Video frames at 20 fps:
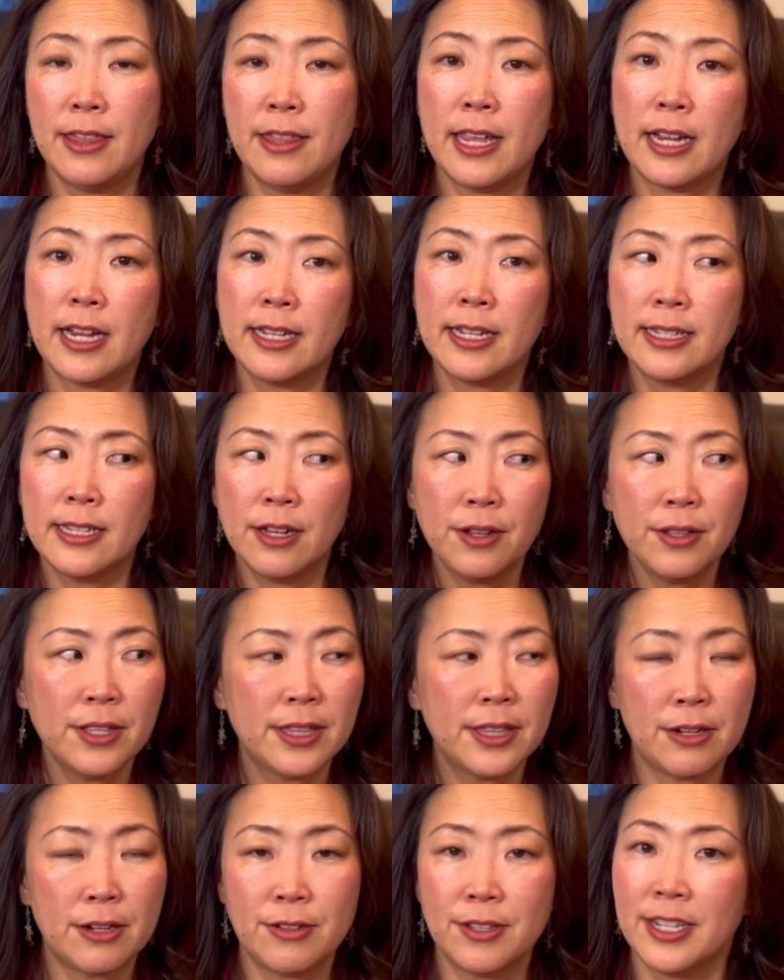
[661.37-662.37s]
they can tell that
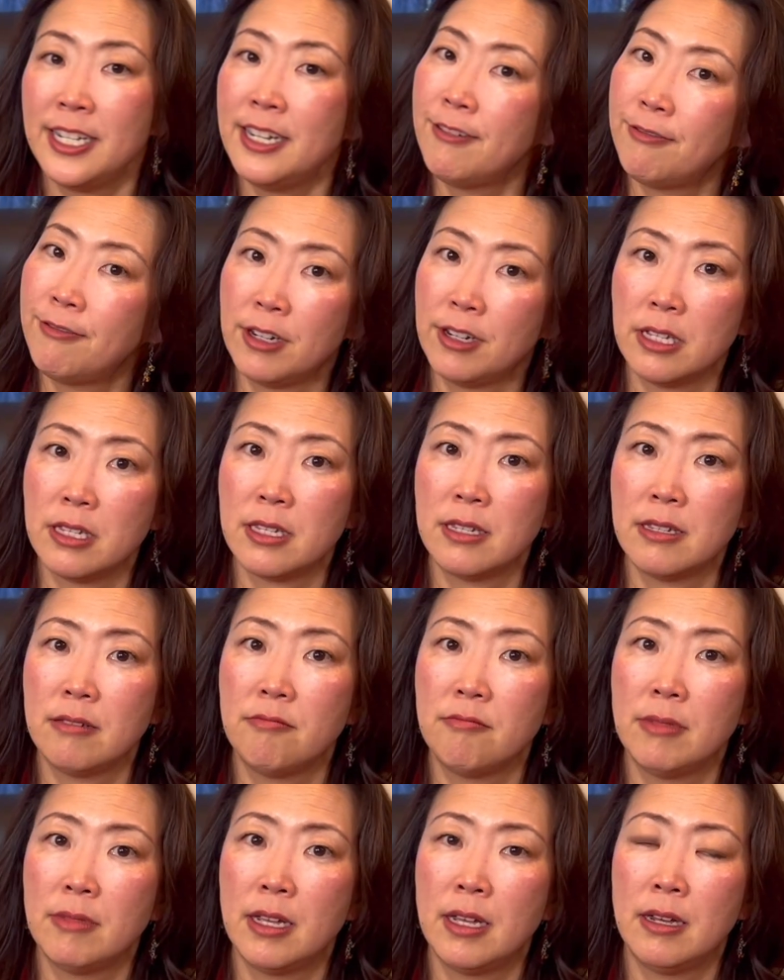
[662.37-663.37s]
there's a difference,
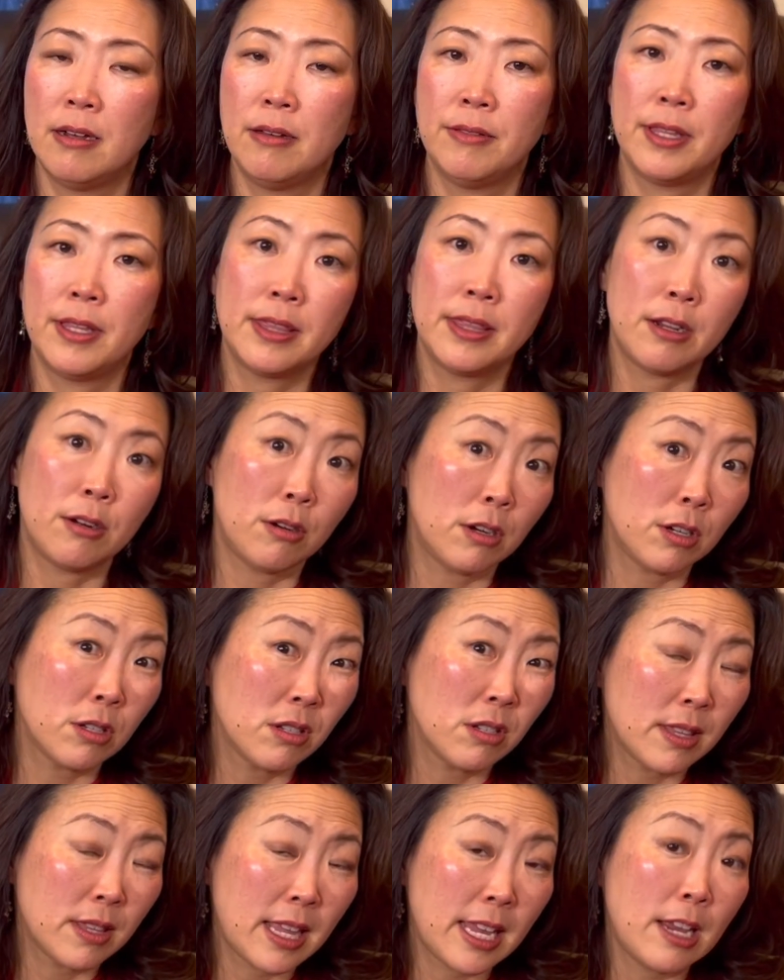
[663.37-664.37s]
that
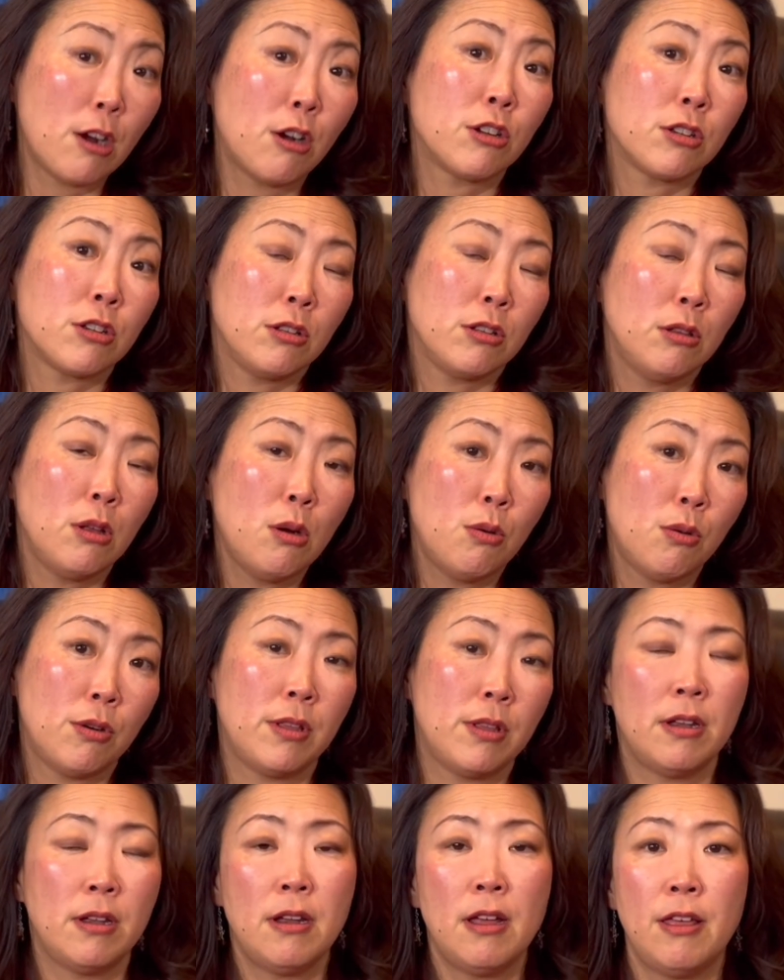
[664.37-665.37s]
they are slower
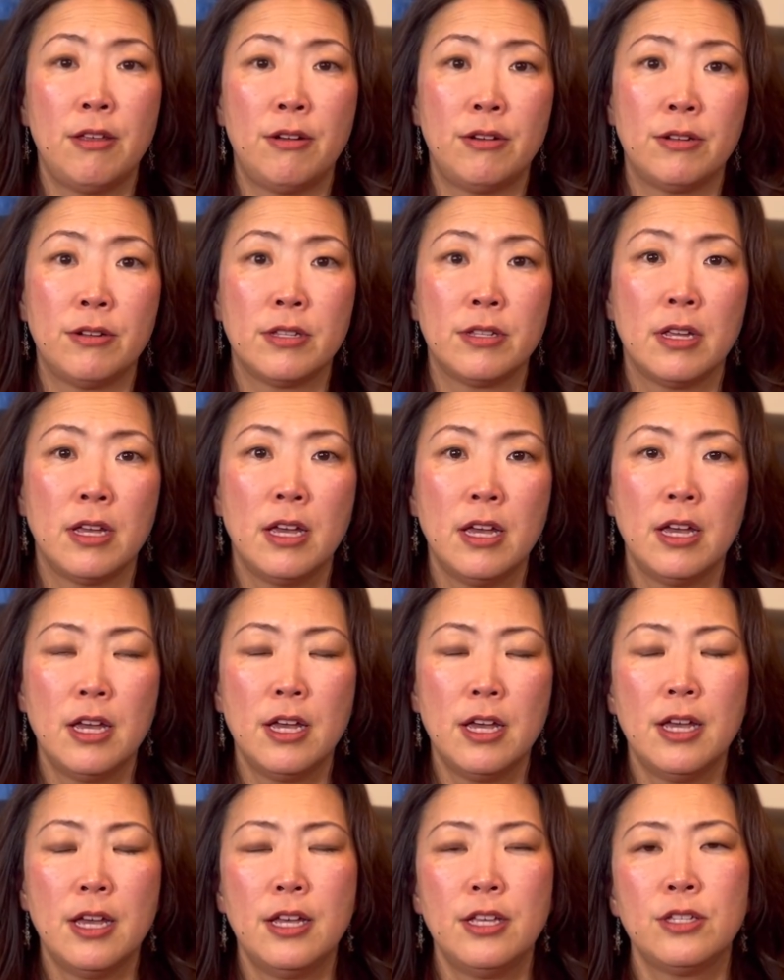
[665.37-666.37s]
than others.
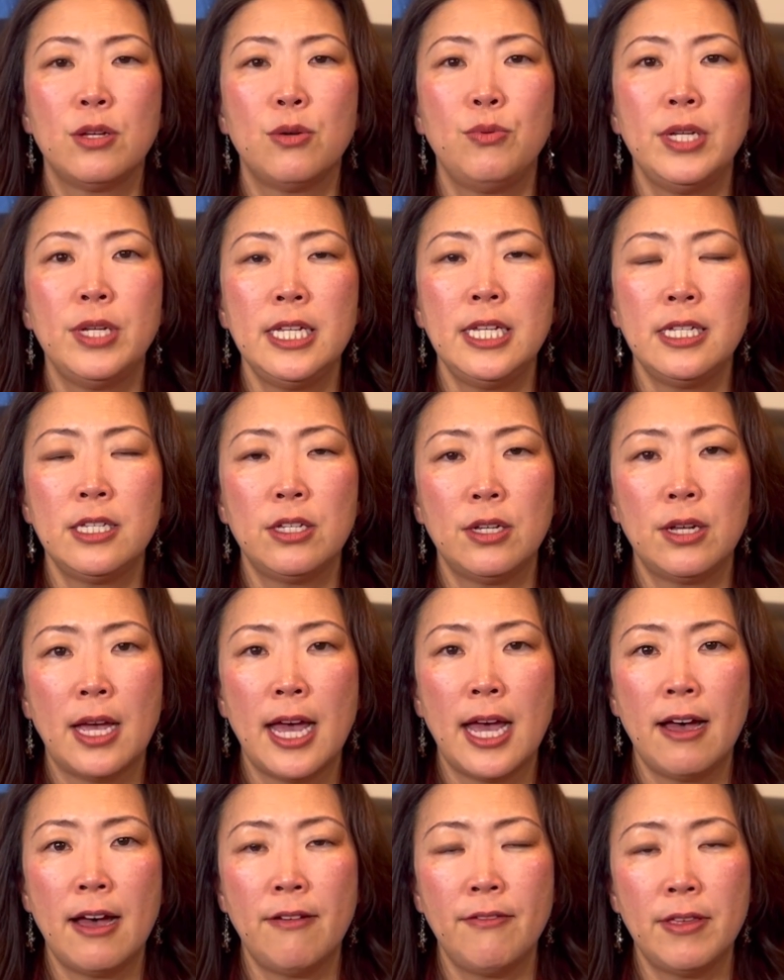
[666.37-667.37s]
So we need to
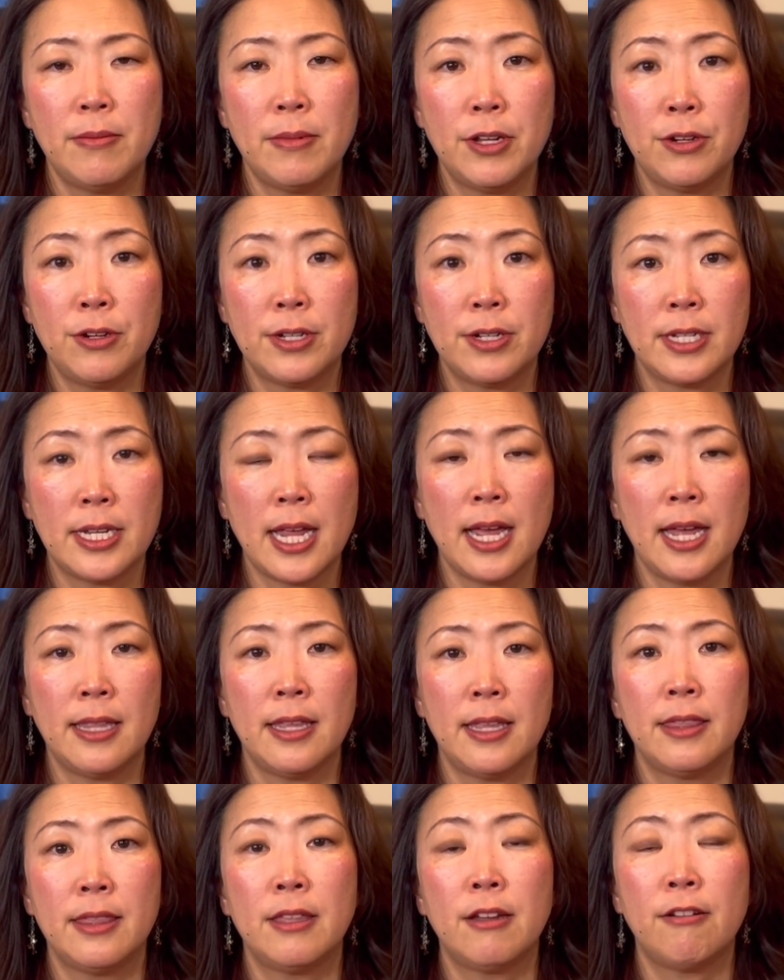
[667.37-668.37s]
have them understand
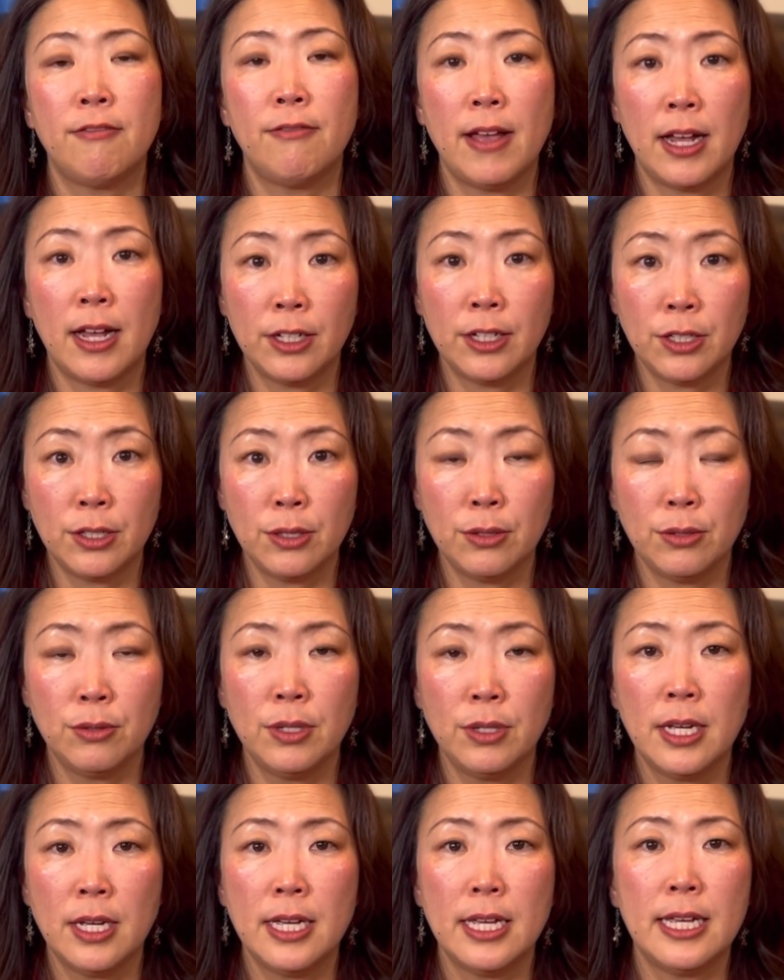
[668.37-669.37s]
that their value
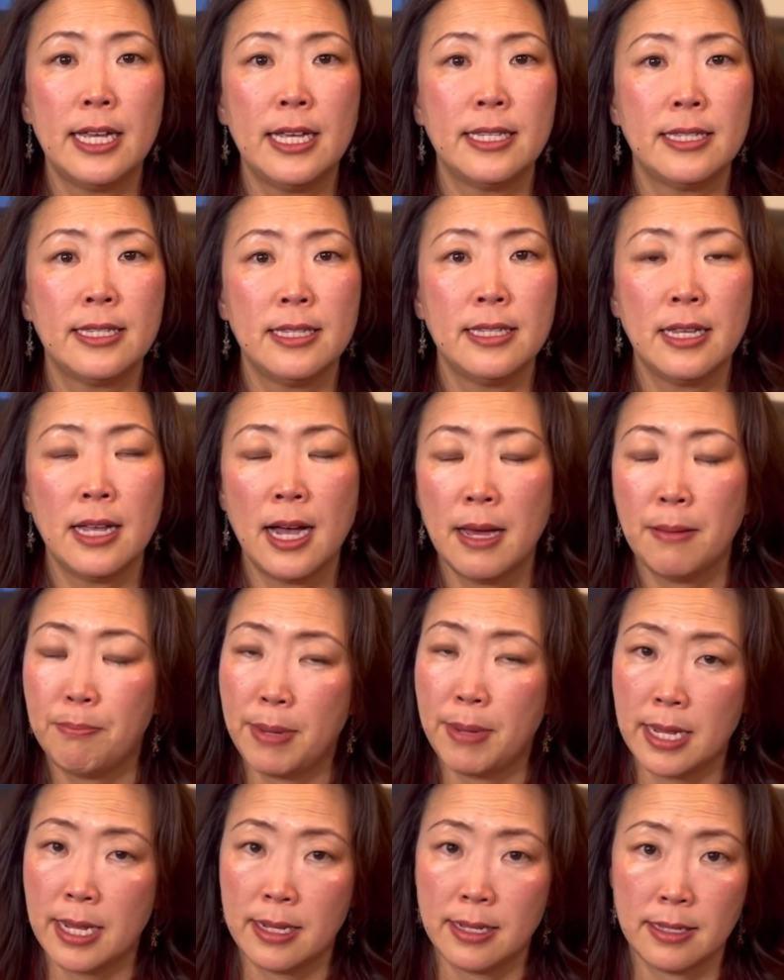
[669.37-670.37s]
is not
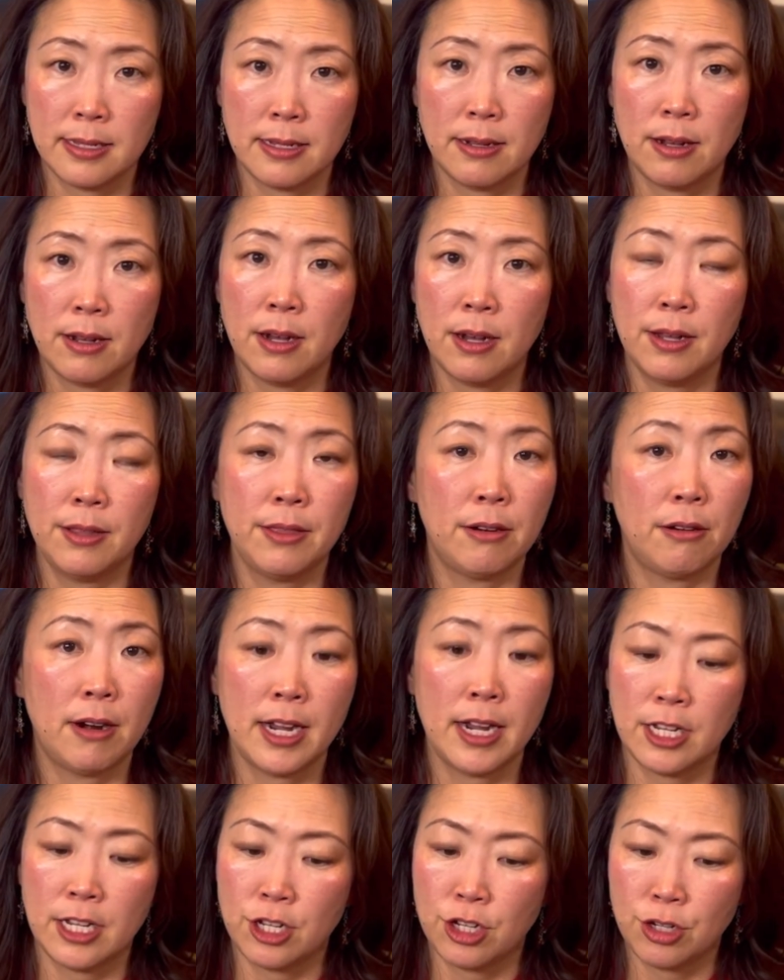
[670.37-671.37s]
based on their
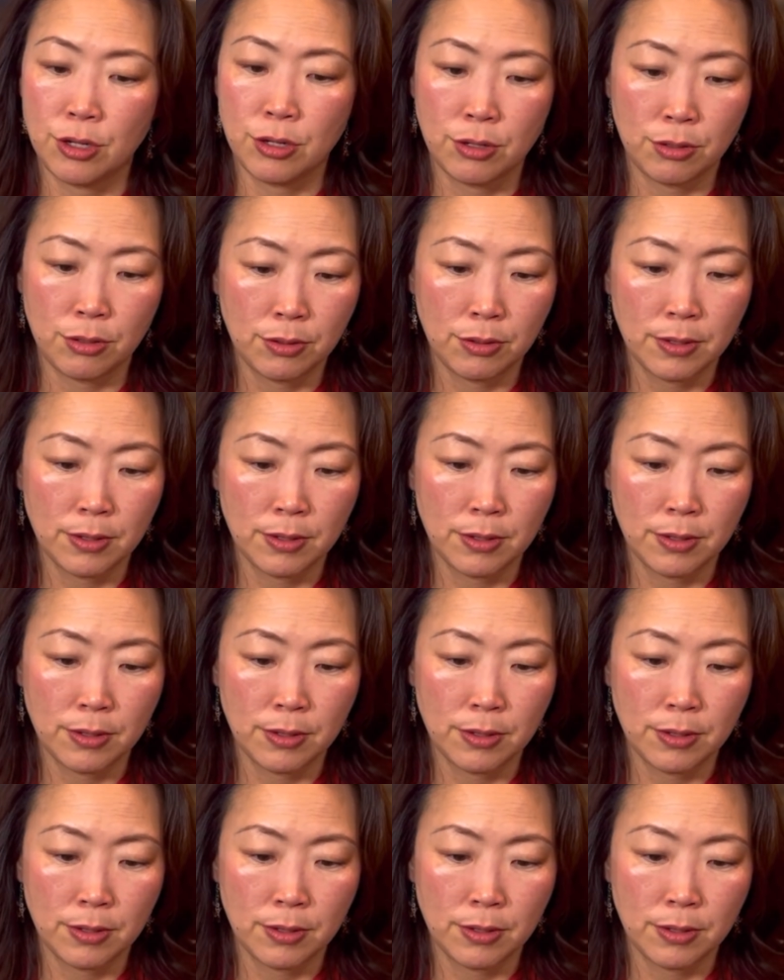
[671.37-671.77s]
IQ